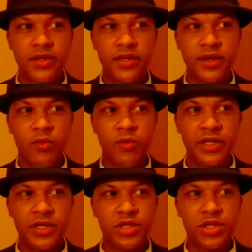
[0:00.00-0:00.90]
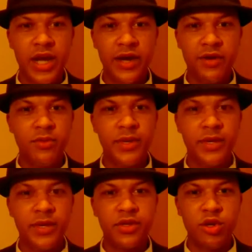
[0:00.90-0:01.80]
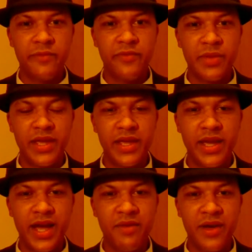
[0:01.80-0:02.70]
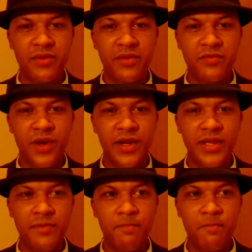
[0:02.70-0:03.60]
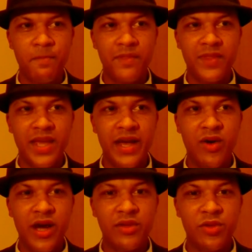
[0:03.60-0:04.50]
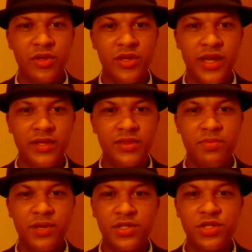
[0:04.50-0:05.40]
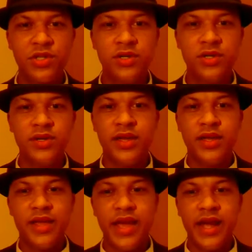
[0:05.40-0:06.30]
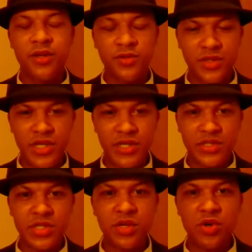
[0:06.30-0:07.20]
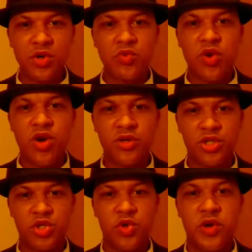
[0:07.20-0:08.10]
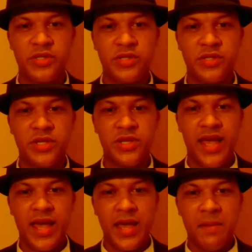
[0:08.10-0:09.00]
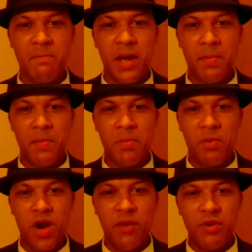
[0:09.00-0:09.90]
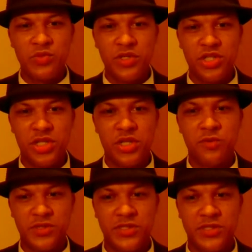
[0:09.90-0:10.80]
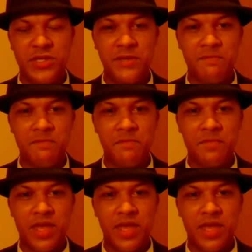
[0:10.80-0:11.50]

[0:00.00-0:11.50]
which I don't know about you, but for me, I found it funny how I look at the picture and I don't see a single wrong choice. My problem is what you don't see,